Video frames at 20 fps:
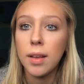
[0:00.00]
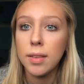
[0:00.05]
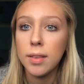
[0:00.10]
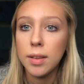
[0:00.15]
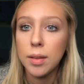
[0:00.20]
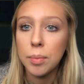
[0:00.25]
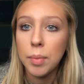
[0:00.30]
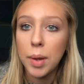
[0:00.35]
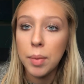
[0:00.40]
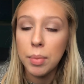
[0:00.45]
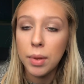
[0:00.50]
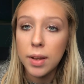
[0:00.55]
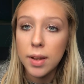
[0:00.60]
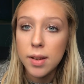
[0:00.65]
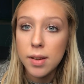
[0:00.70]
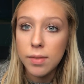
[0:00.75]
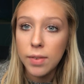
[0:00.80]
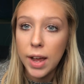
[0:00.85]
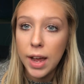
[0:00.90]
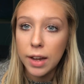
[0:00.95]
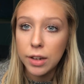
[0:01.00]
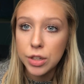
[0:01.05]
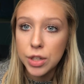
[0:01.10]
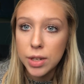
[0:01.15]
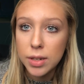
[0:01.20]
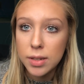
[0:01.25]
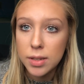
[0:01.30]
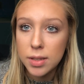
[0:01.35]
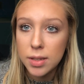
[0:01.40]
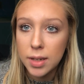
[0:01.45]
think my plan of
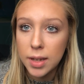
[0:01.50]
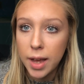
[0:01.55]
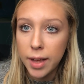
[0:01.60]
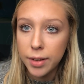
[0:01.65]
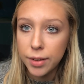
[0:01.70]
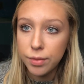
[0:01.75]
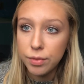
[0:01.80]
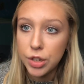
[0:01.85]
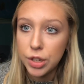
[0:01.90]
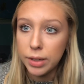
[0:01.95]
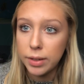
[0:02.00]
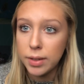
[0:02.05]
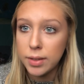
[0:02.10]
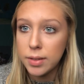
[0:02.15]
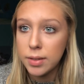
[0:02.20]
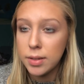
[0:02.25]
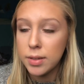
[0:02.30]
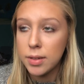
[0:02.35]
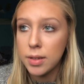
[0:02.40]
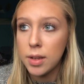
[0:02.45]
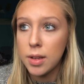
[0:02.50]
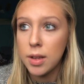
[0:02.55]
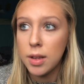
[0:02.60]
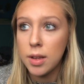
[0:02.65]
action is to kind of just